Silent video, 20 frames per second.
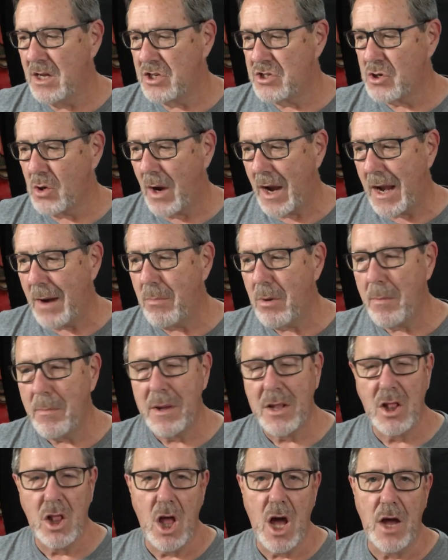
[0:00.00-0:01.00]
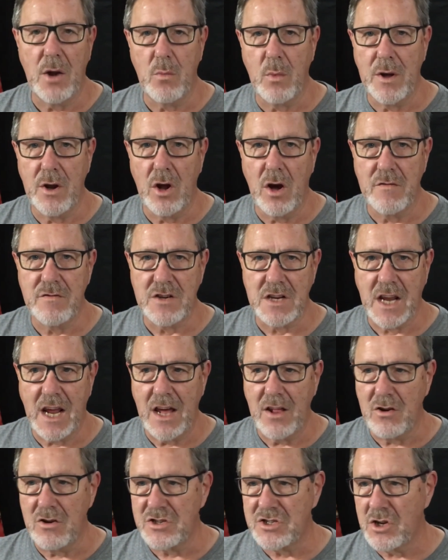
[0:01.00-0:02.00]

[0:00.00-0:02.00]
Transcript: So Abram and Lot went off together.